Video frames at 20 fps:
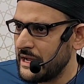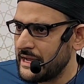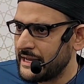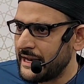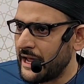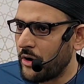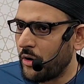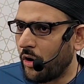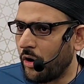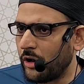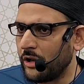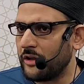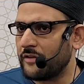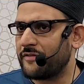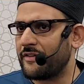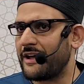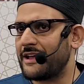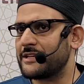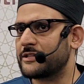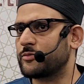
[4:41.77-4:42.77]
Now all
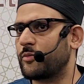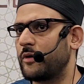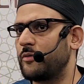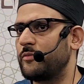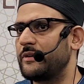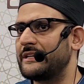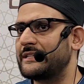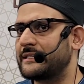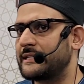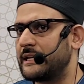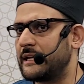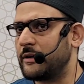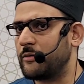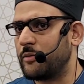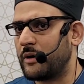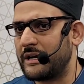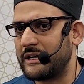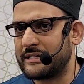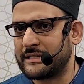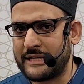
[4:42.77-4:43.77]
of us, when we see
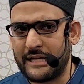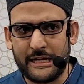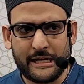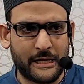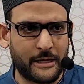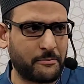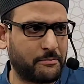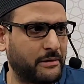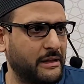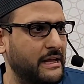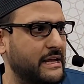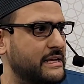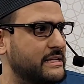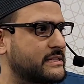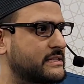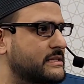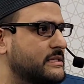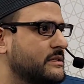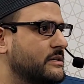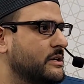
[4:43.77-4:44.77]
what is taking
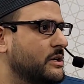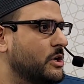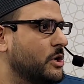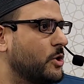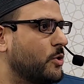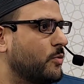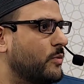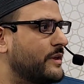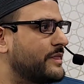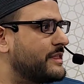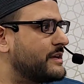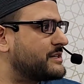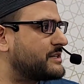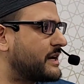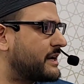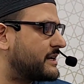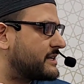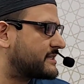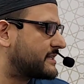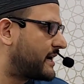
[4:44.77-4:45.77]
place with the
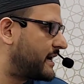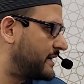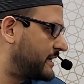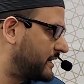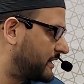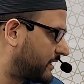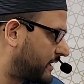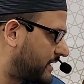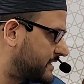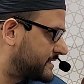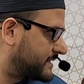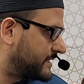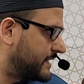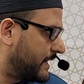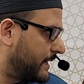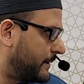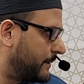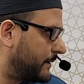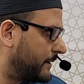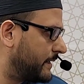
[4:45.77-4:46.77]
genocide in
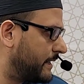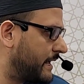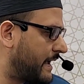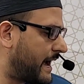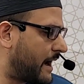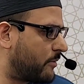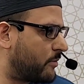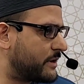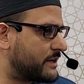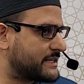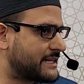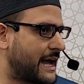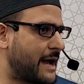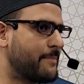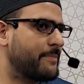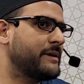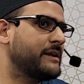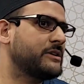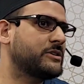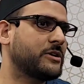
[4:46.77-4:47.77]
Gaza and what is
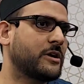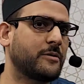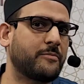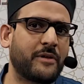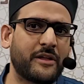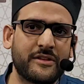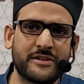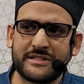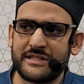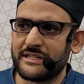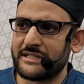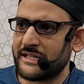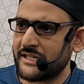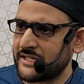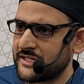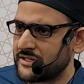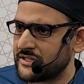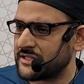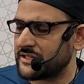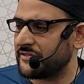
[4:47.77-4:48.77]
happening to our brothers and
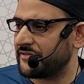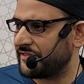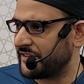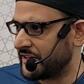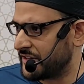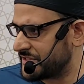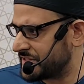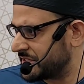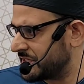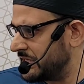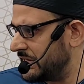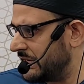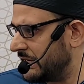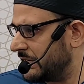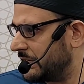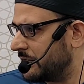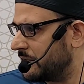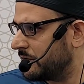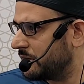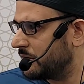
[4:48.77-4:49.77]
sisters in
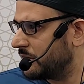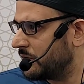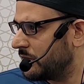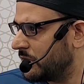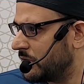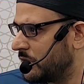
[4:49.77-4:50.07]
Palestine,